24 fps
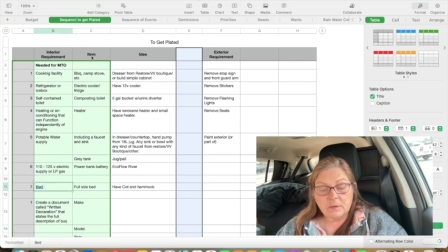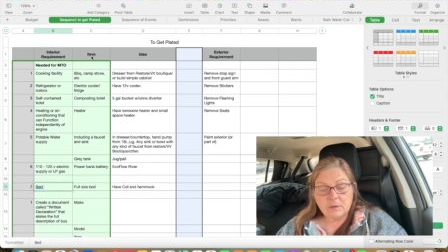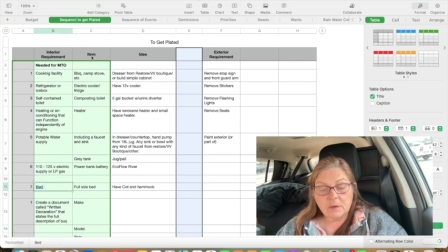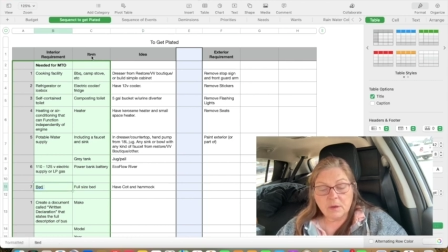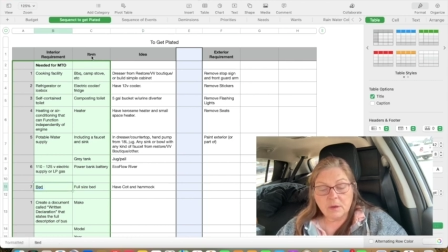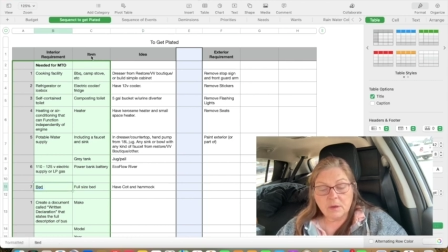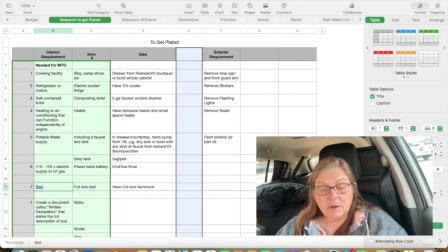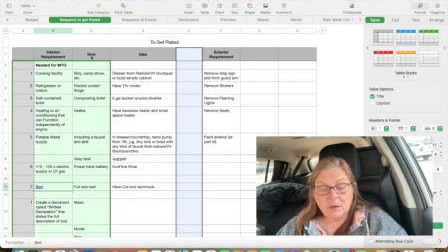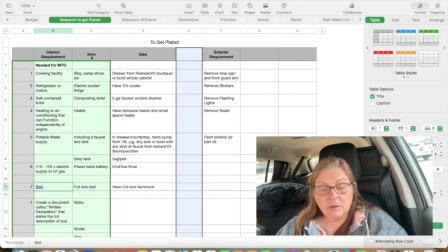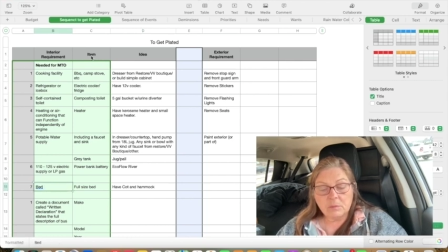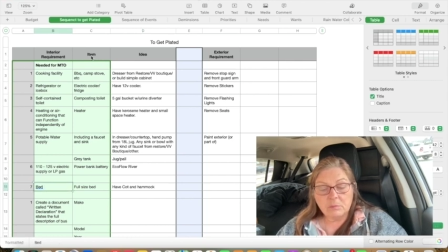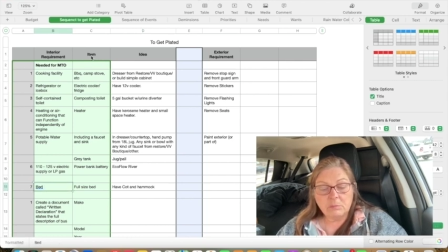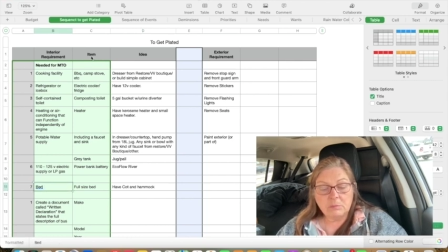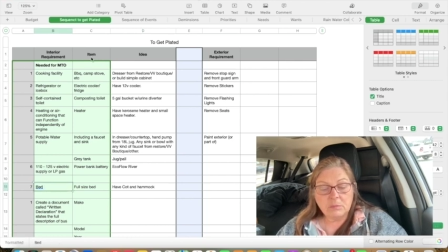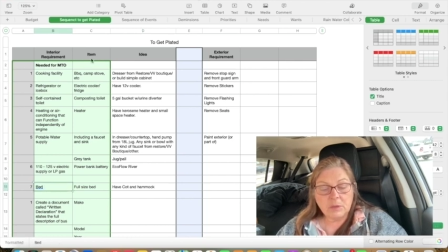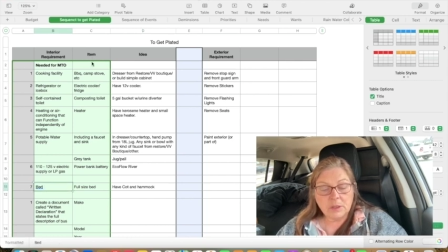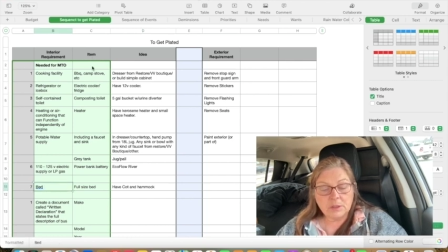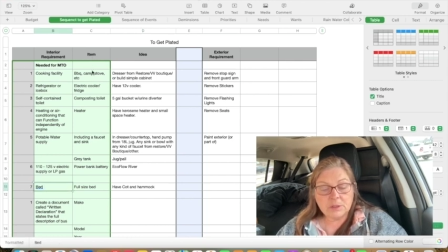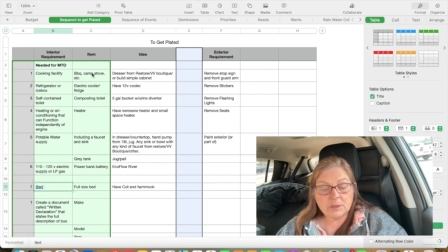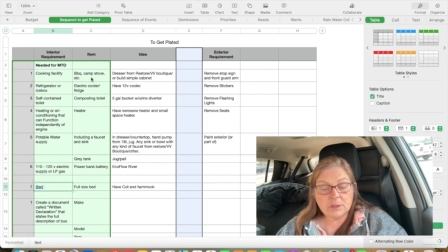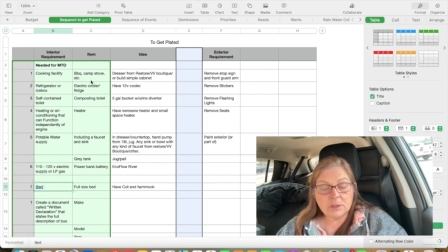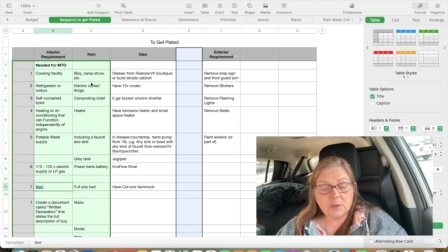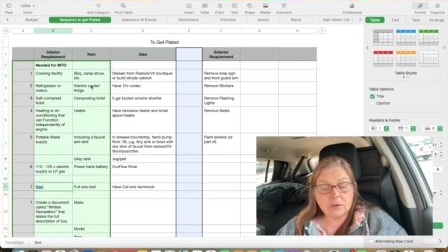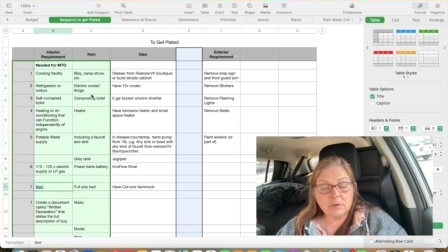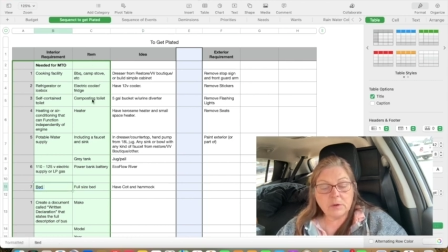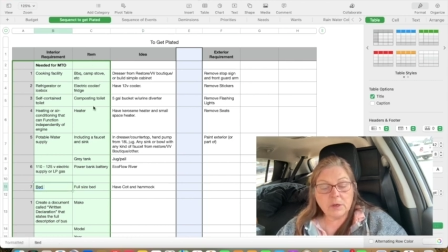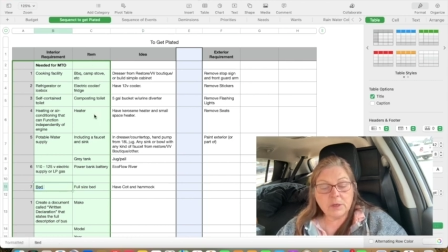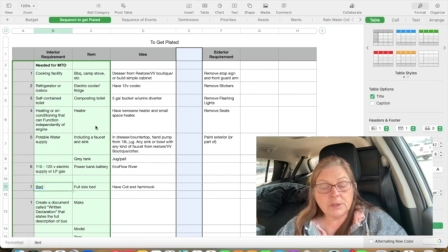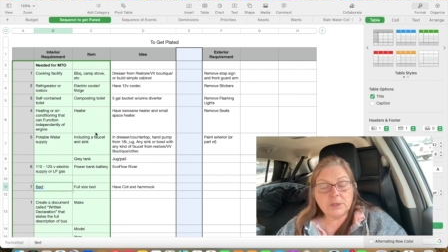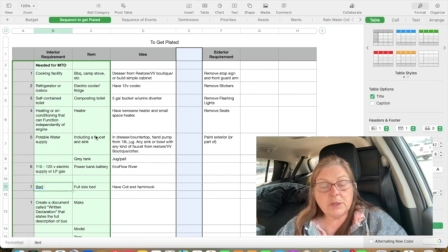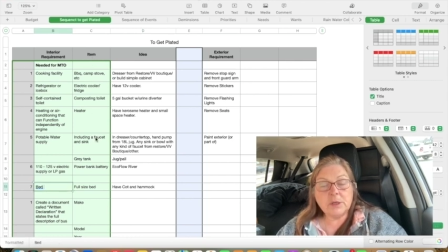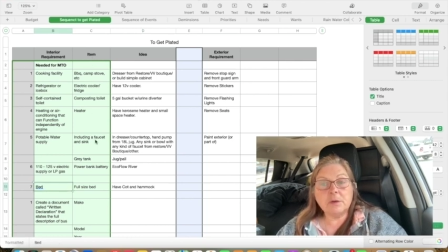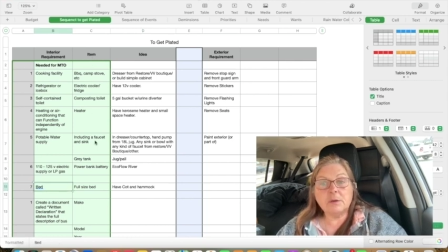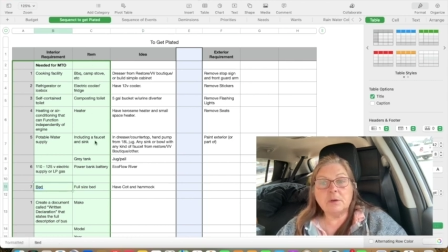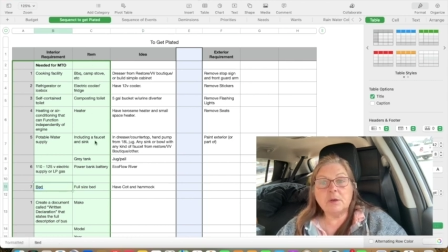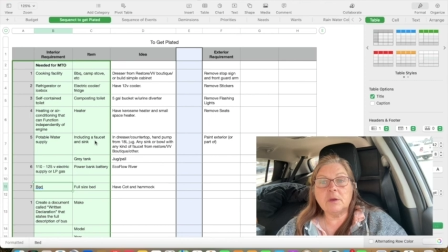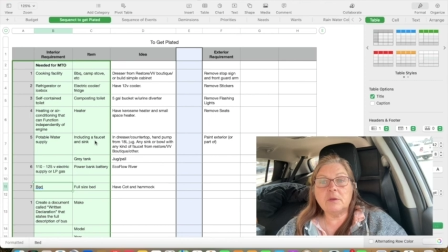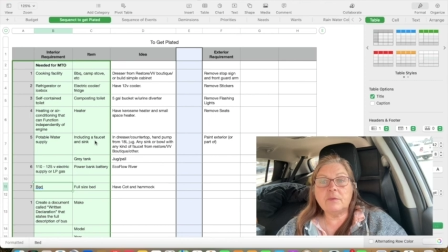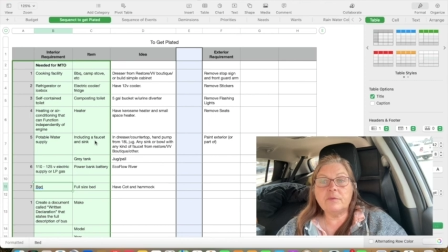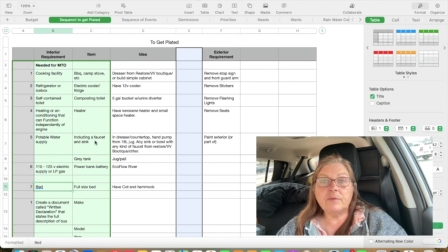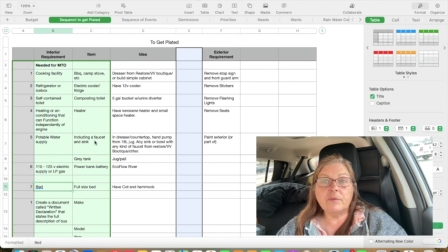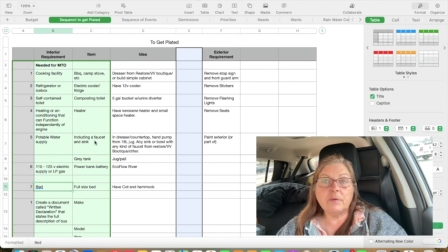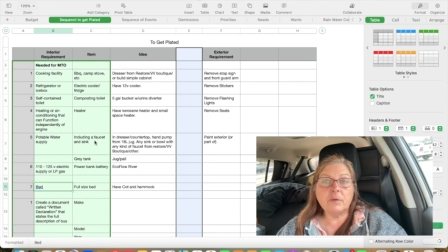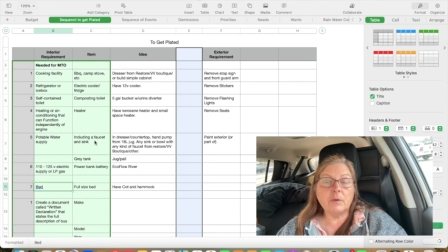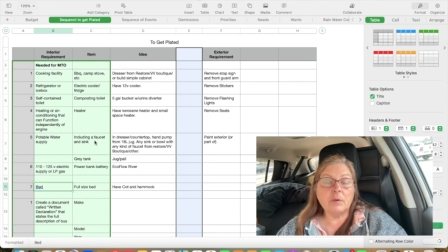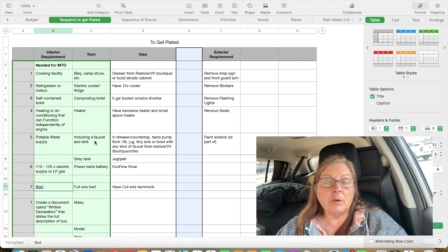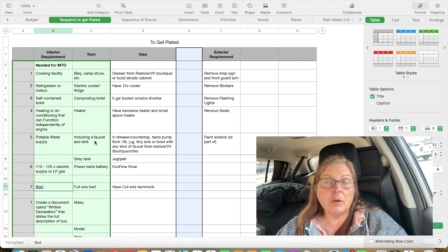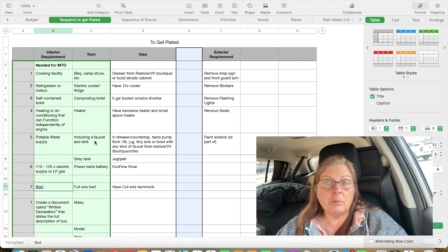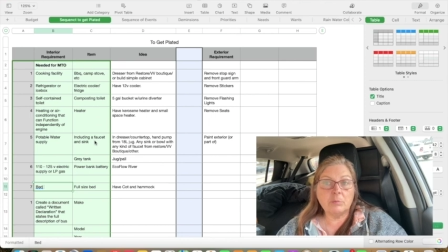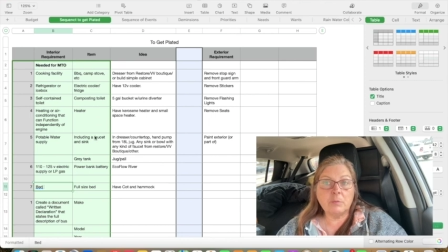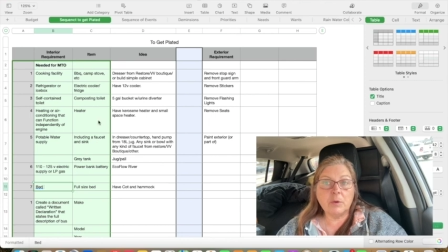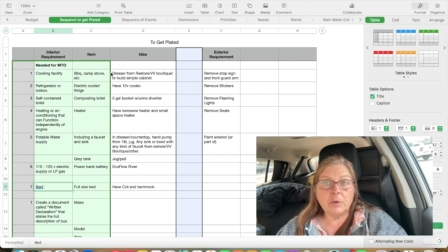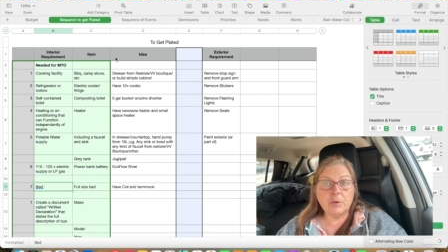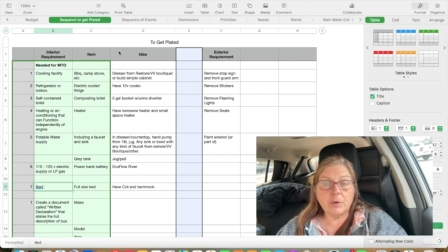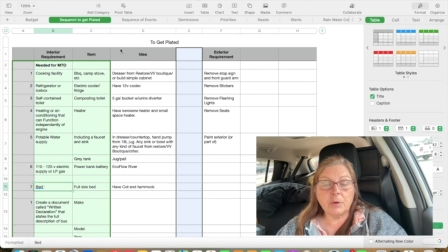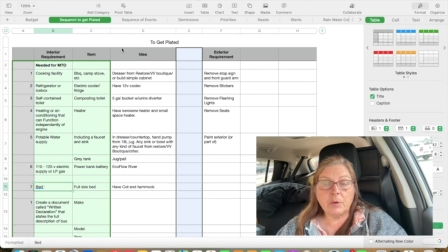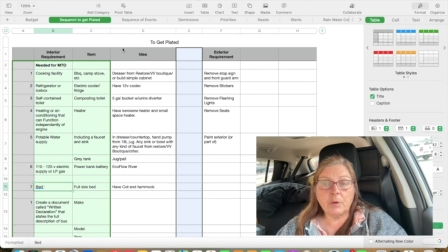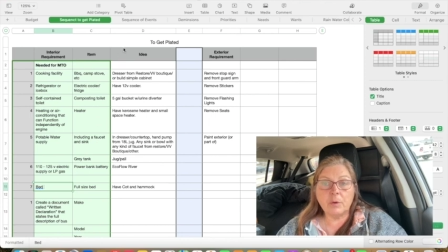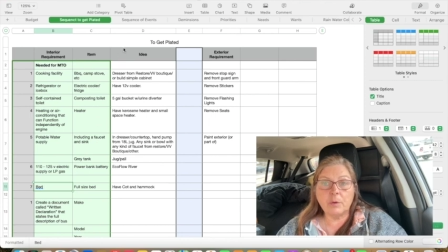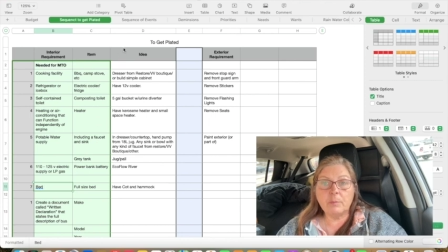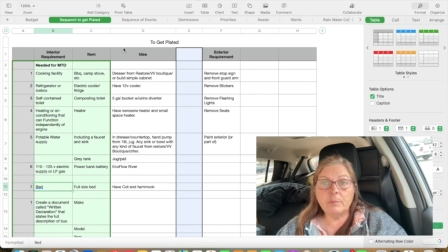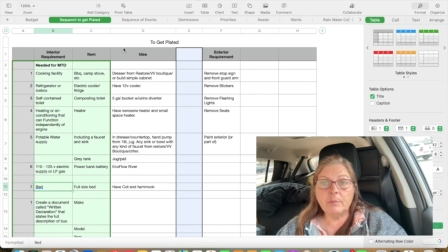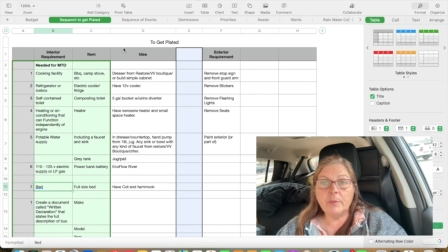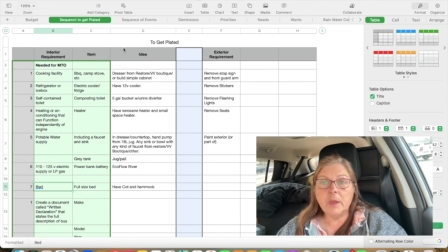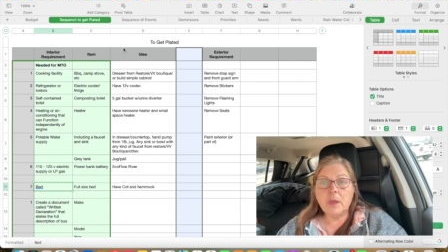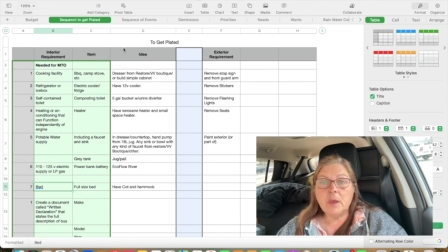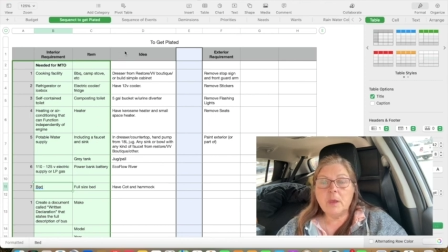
uh, meets the criteria for a motorhome.